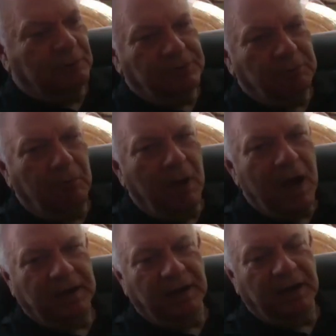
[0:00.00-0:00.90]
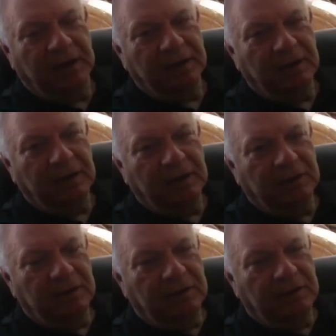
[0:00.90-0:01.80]
and was mocking
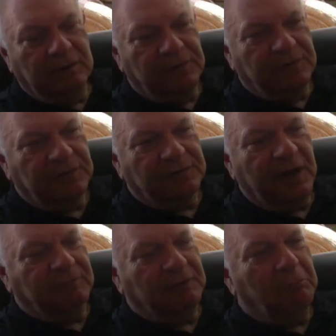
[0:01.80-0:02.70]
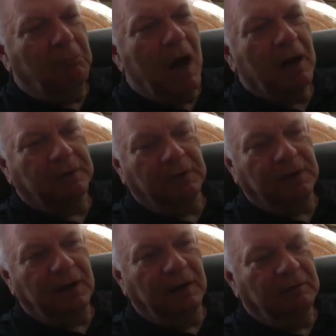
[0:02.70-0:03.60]
it. it this is kind of a
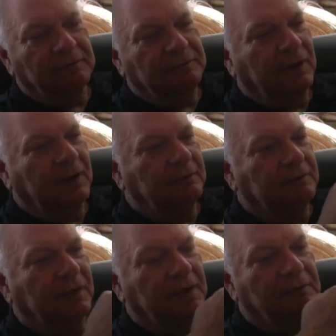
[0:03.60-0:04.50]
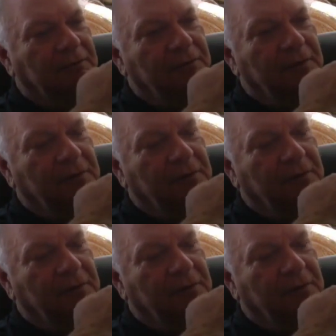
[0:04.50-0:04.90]
mockery of of uh,